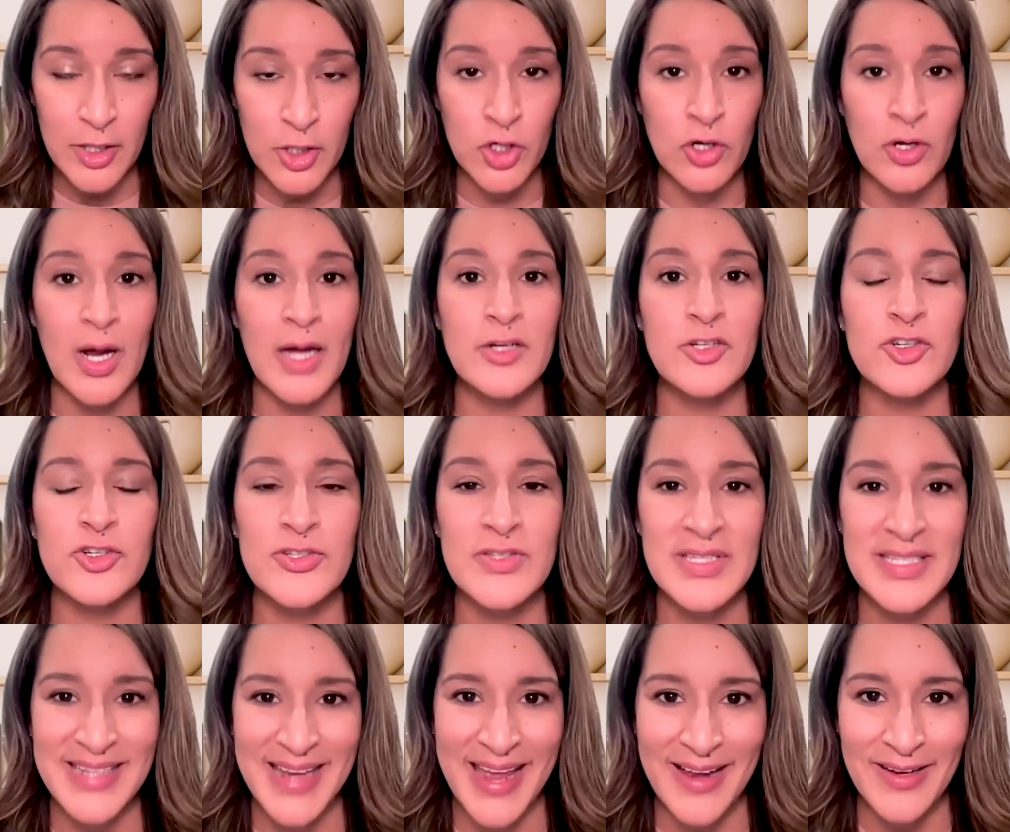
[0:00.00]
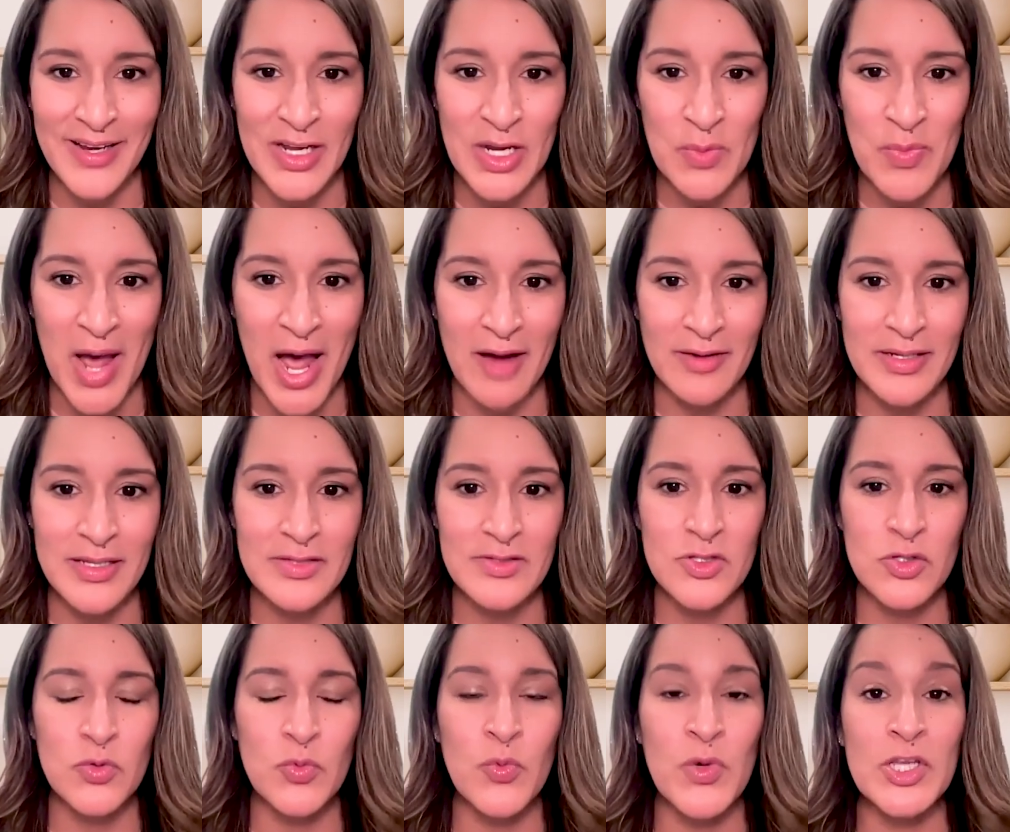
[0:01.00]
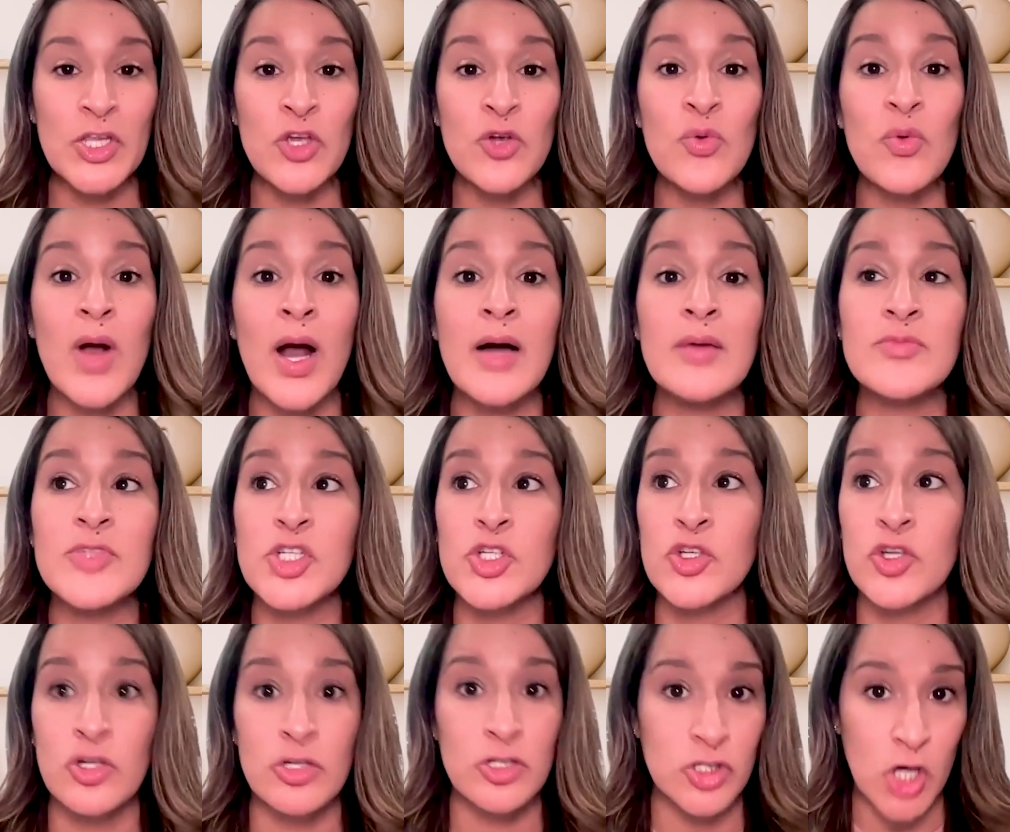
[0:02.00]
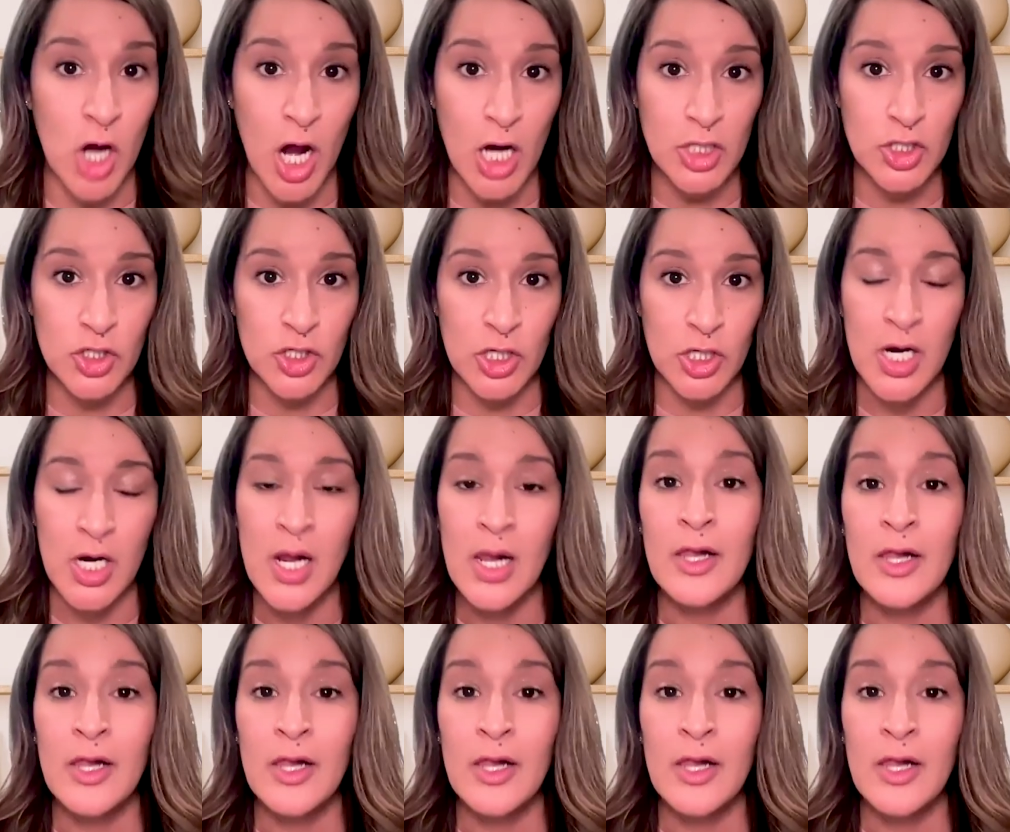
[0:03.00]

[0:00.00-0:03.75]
You're understanding about it. So when you come to your doctor,